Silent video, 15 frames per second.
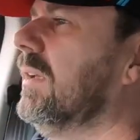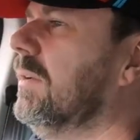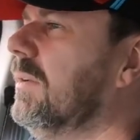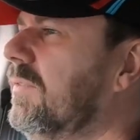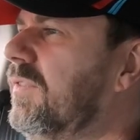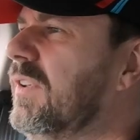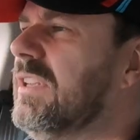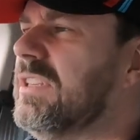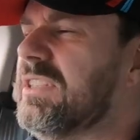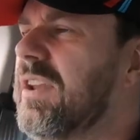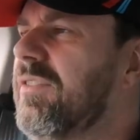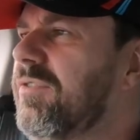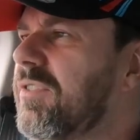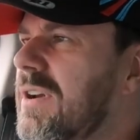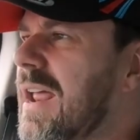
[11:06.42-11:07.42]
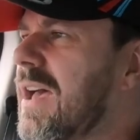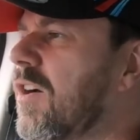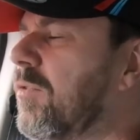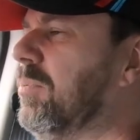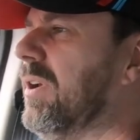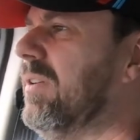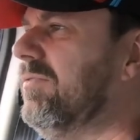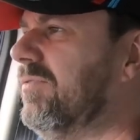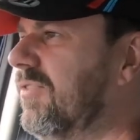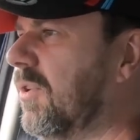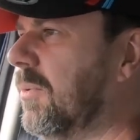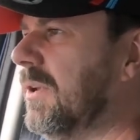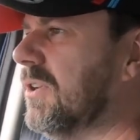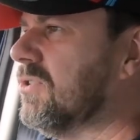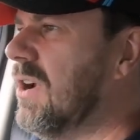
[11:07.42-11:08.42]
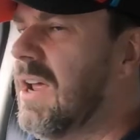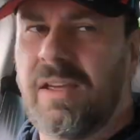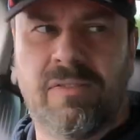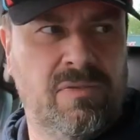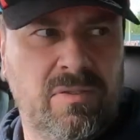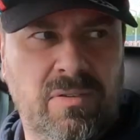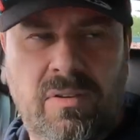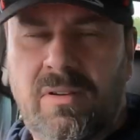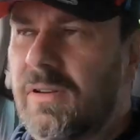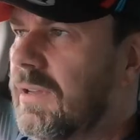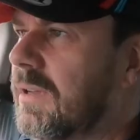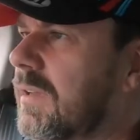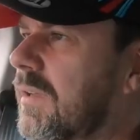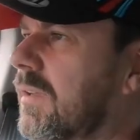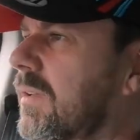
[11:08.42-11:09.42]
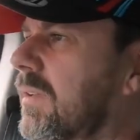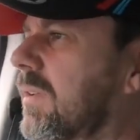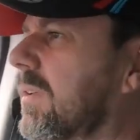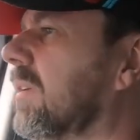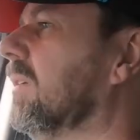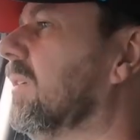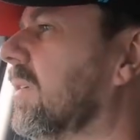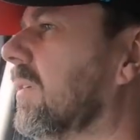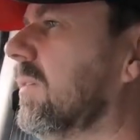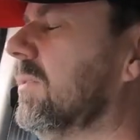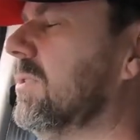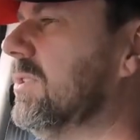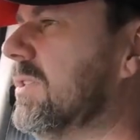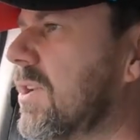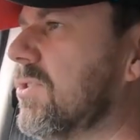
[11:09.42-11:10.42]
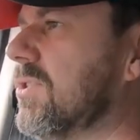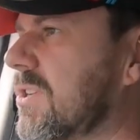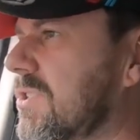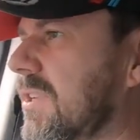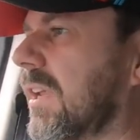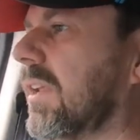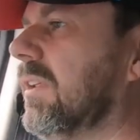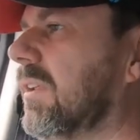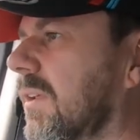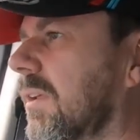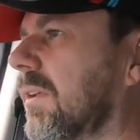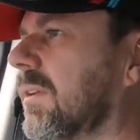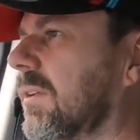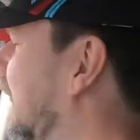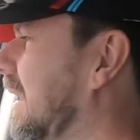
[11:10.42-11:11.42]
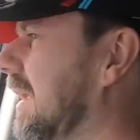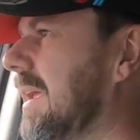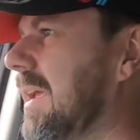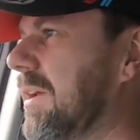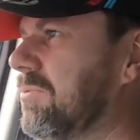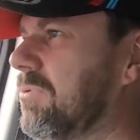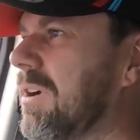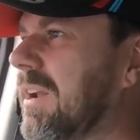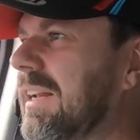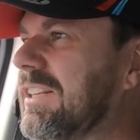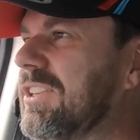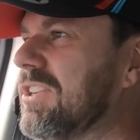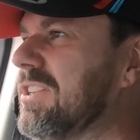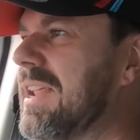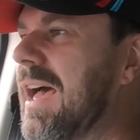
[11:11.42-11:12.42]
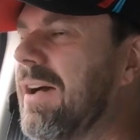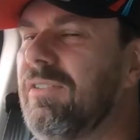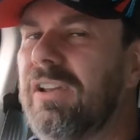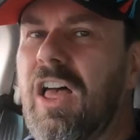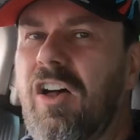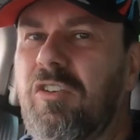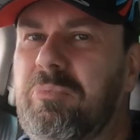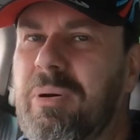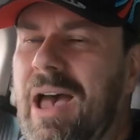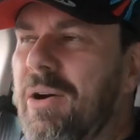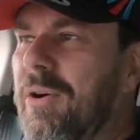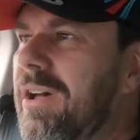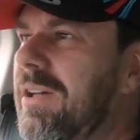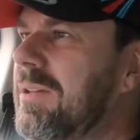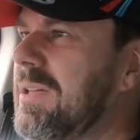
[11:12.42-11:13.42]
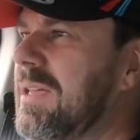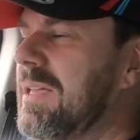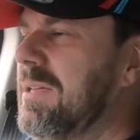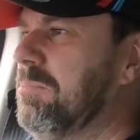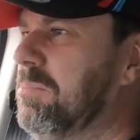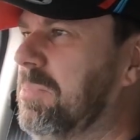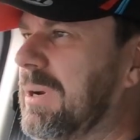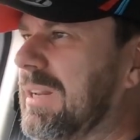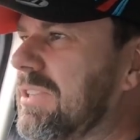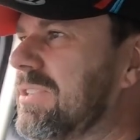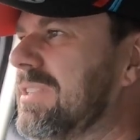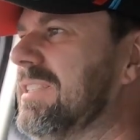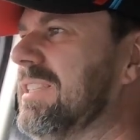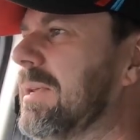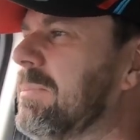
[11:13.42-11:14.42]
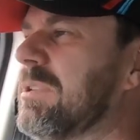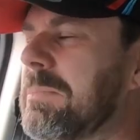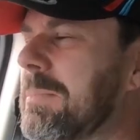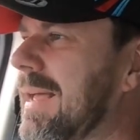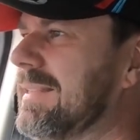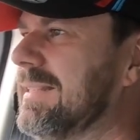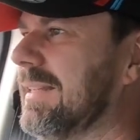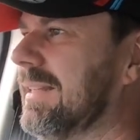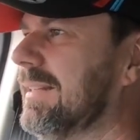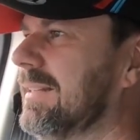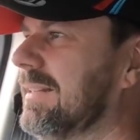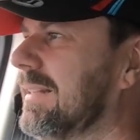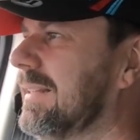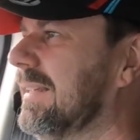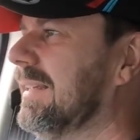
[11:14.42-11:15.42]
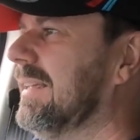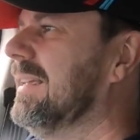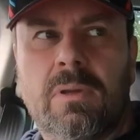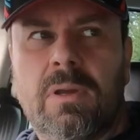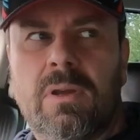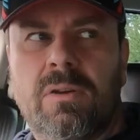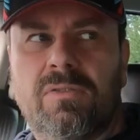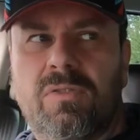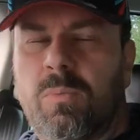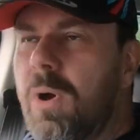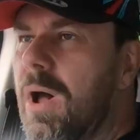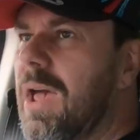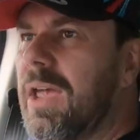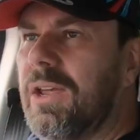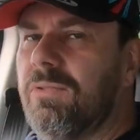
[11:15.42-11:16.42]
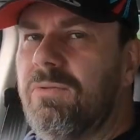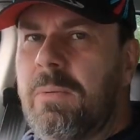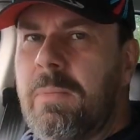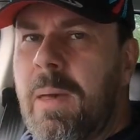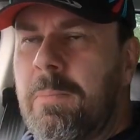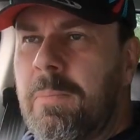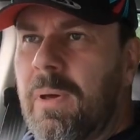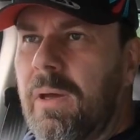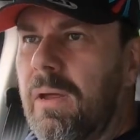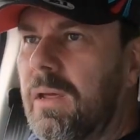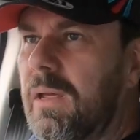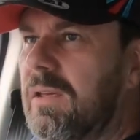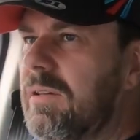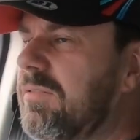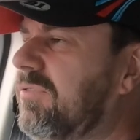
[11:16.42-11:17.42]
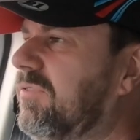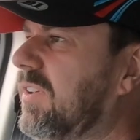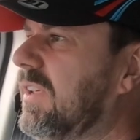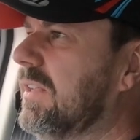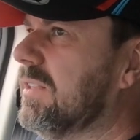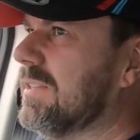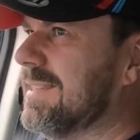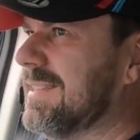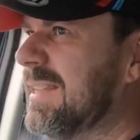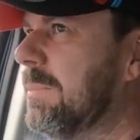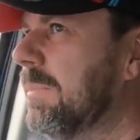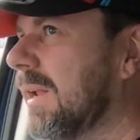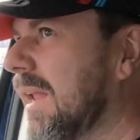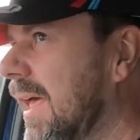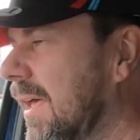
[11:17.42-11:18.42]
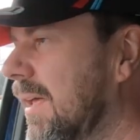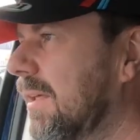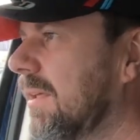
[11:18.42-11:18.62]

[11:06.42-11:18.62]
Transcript: It feels different now. I've put it in 4-wheel drive, which is interesting. It really doesn't have a lot of power, but it doesn't seem to matter. From what I can remember, it feels similar